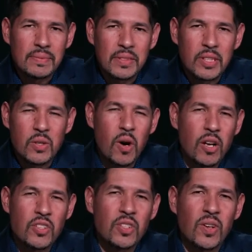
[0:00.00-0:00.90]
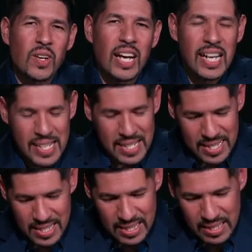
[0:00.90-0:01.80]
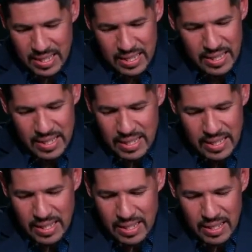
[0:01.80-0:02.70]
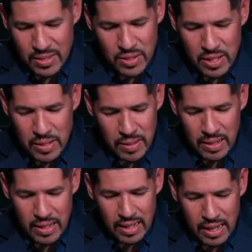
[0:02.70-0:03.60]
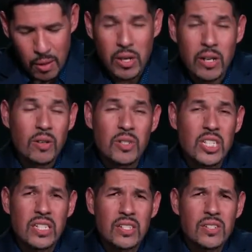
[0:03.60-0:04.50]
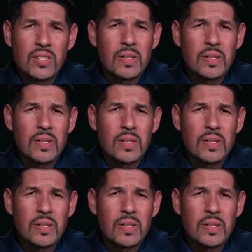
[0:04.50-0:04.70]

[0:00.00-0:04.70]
or you're watching online and, and you say, I want to know Jesus,